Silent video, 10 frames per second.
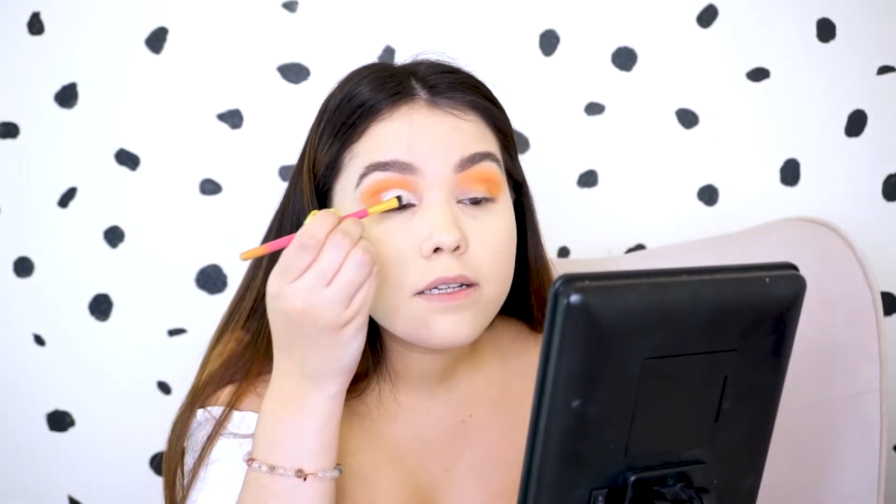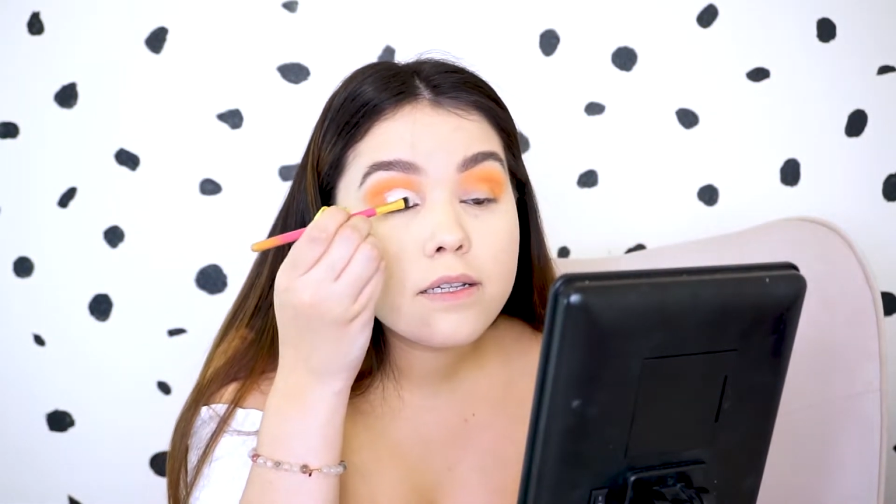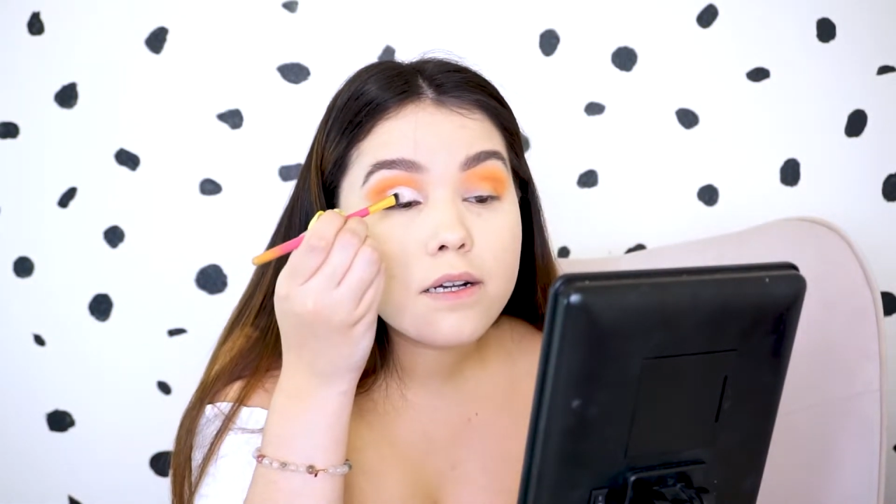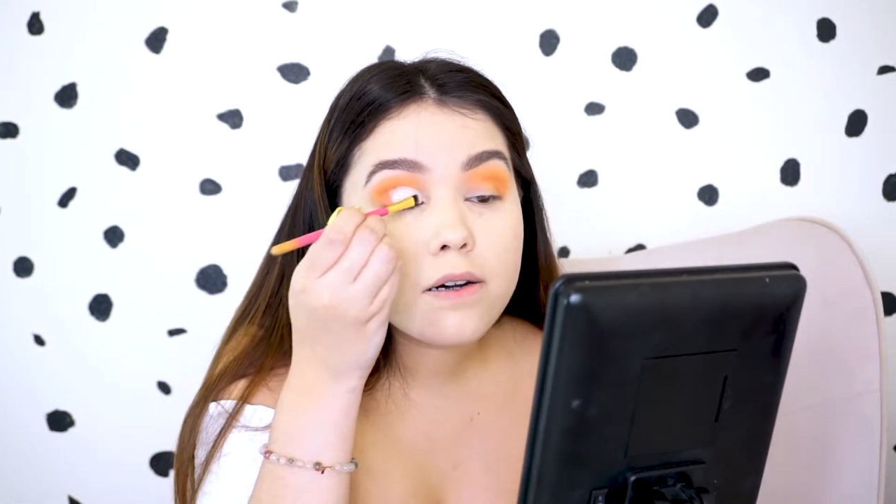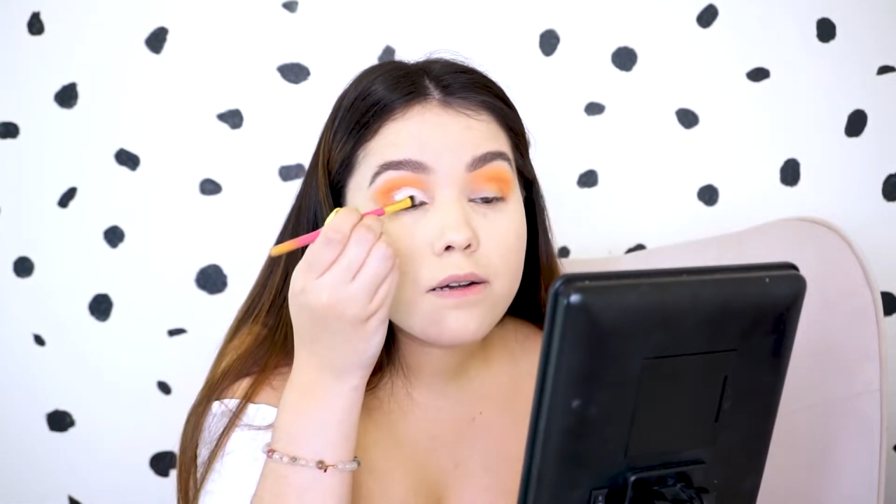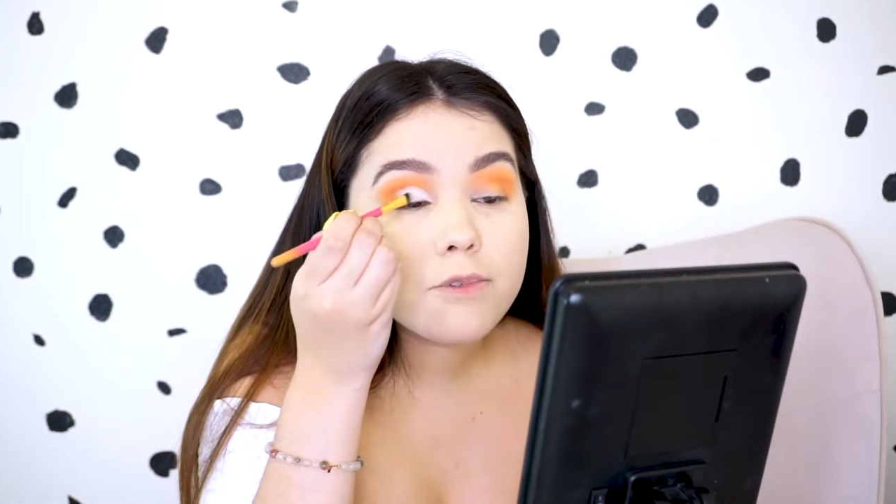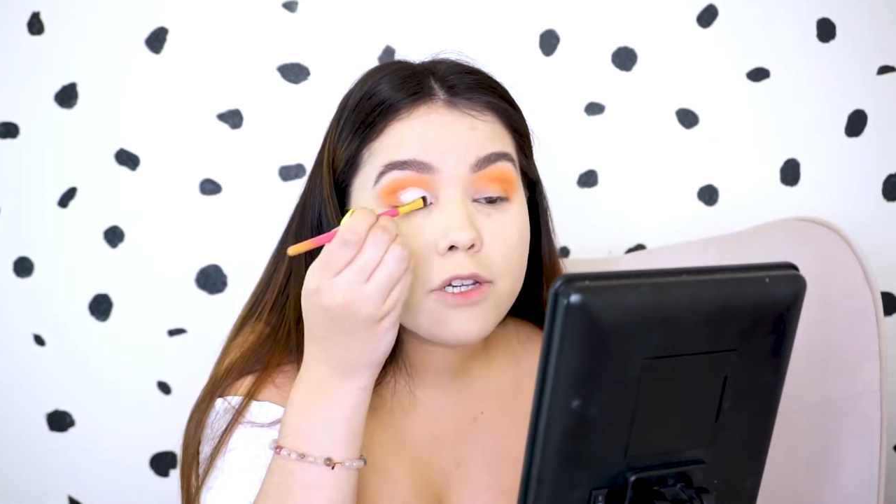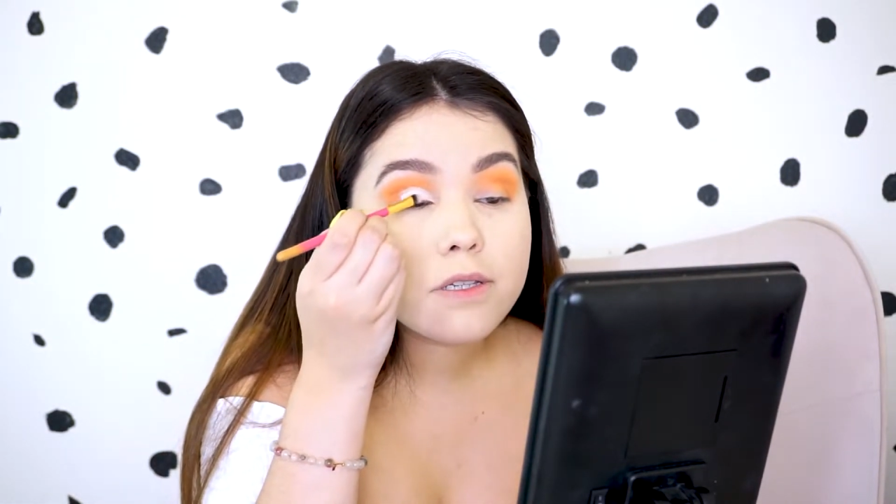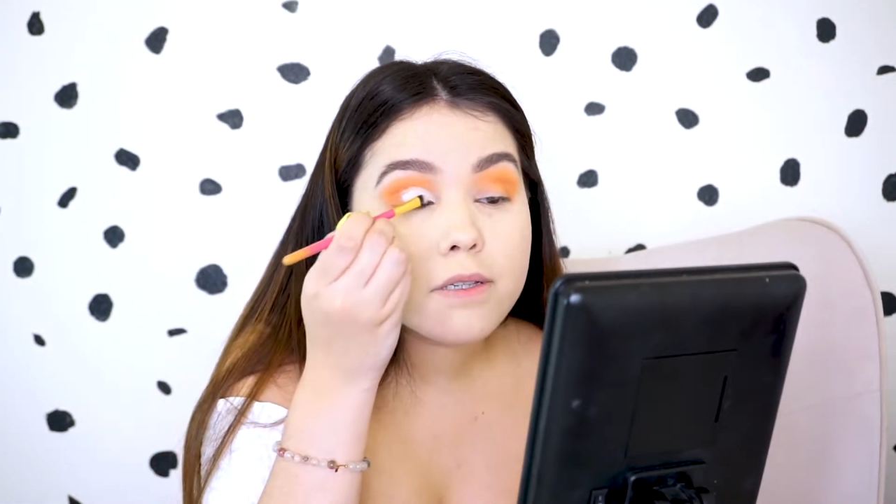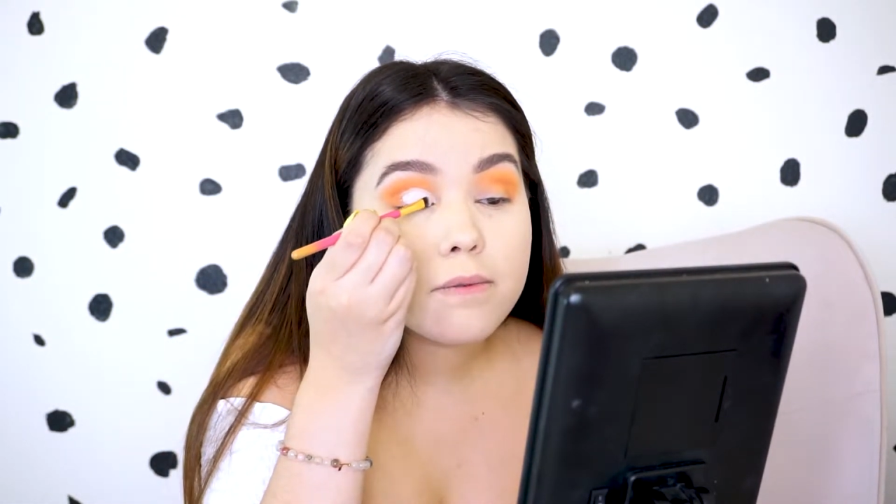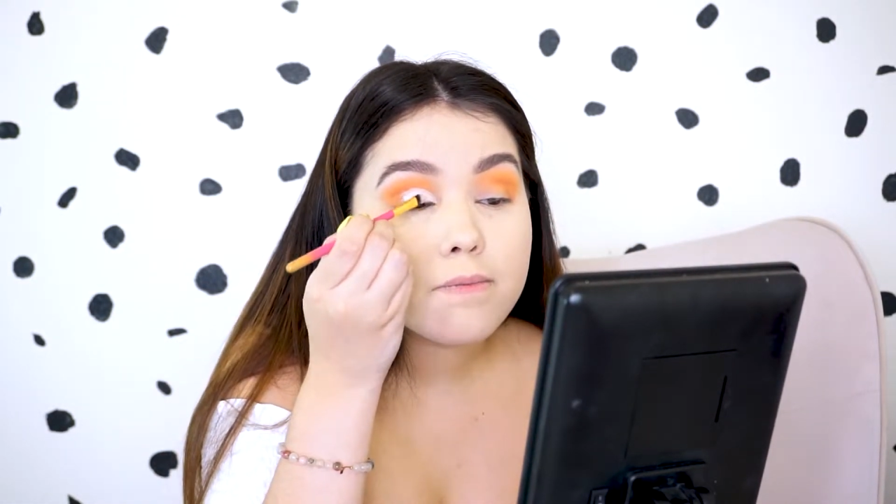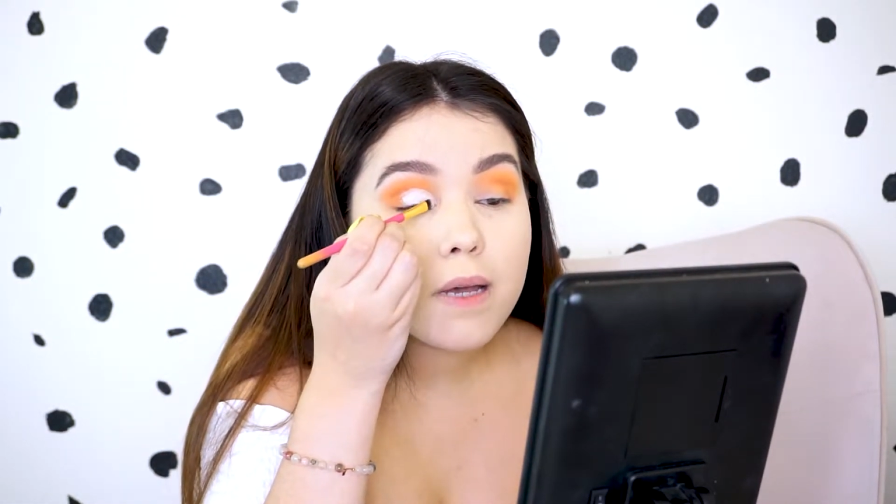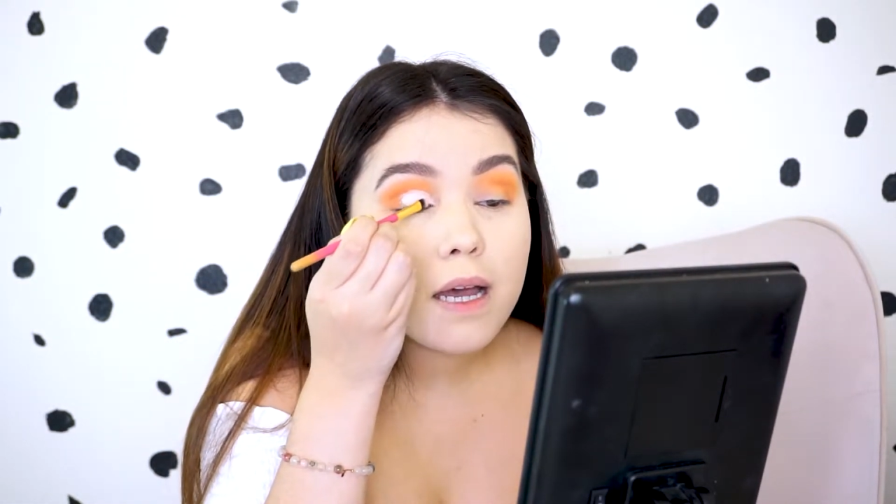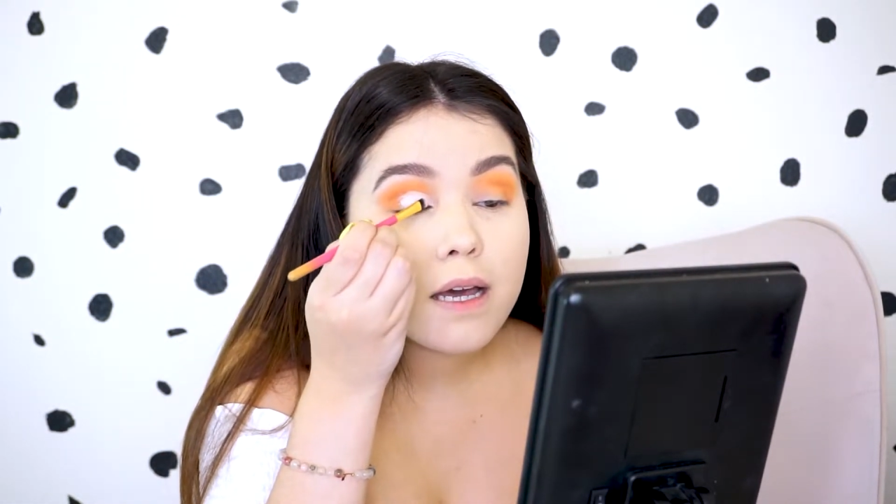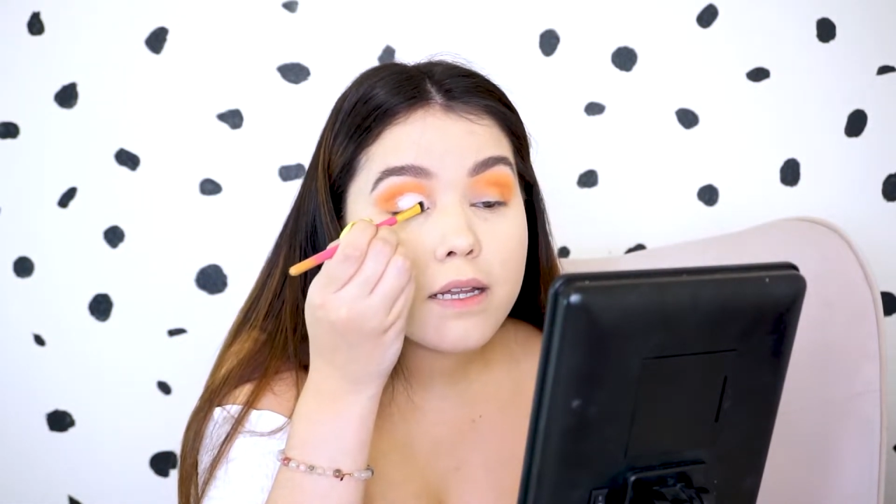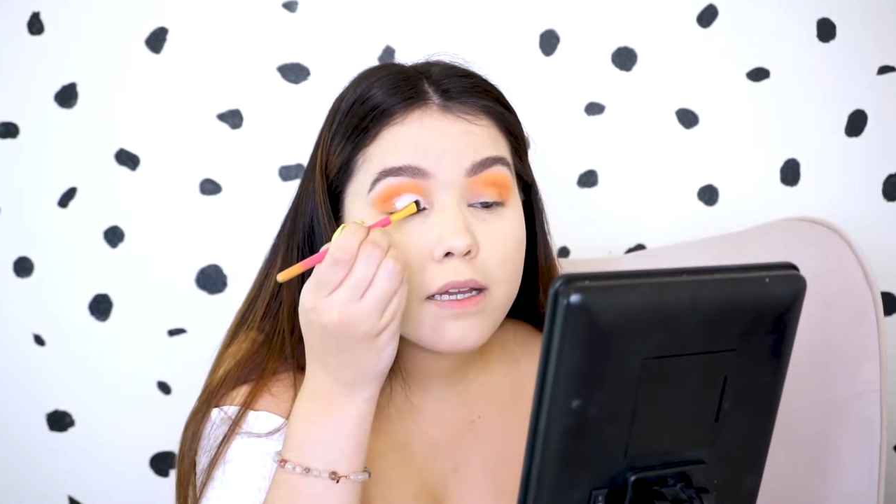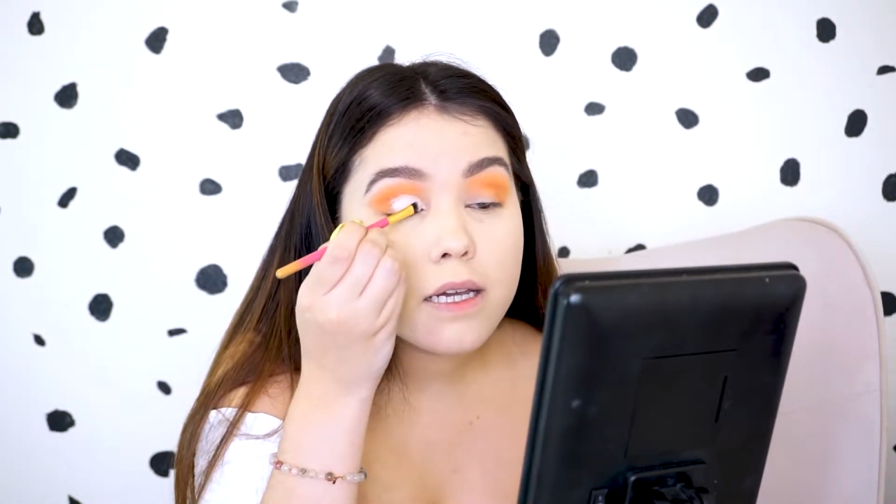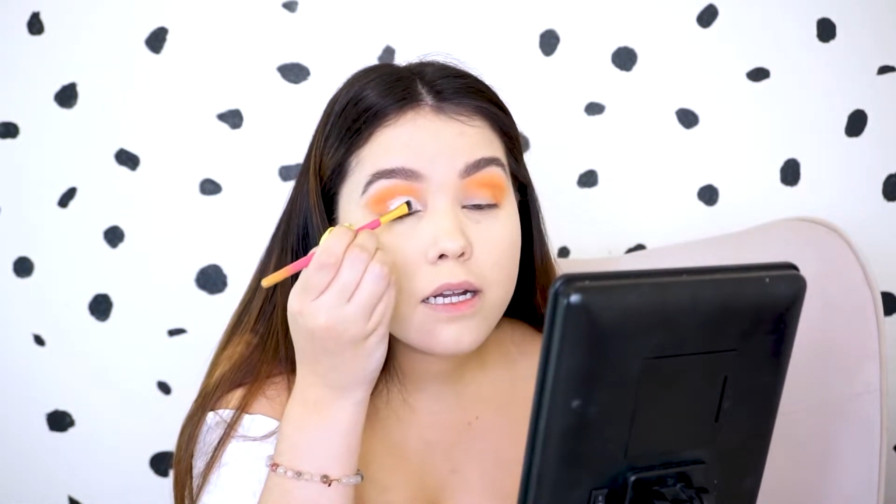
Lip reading: So I'm just patting it